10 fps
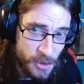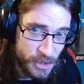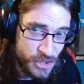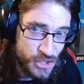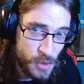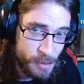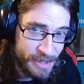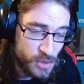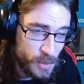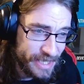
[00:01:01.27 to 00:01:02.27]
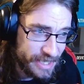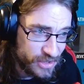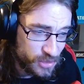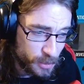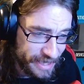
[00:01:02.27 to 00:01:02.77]
You can choose between the
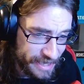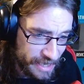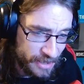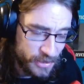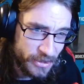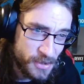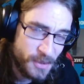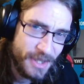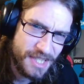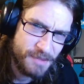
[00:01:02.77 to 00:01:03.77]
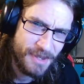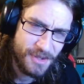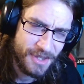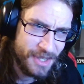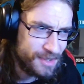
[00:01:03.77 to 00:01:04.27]
three. You can also customize
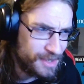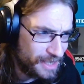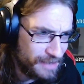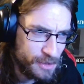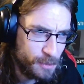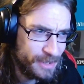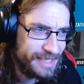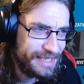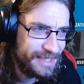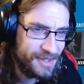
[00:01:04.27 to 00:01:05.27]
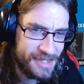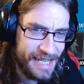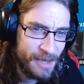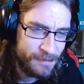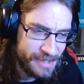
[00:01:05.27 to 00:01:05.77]
your character. They give you ridiculous
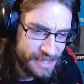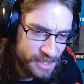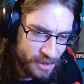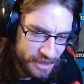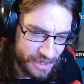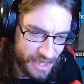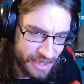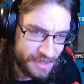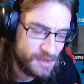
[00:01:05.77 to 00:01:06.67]
outfits that you can unlock.